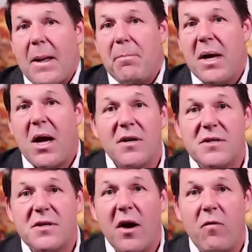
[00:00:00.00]

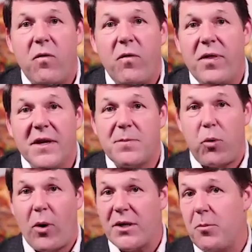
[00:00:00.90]
because of this
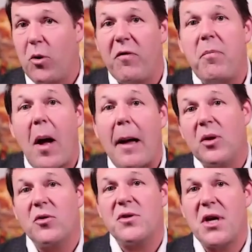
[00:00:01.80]
principle of
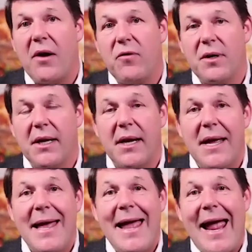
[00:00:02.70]
popular sovereignty.
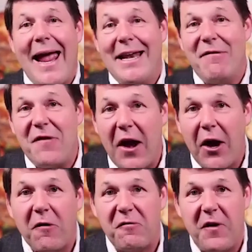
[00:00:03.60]
And if
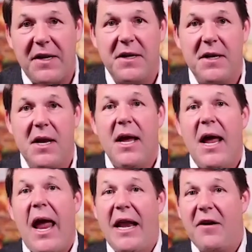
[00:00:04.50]
they're offended,
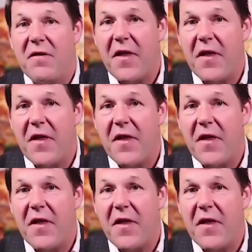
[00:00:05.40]
and if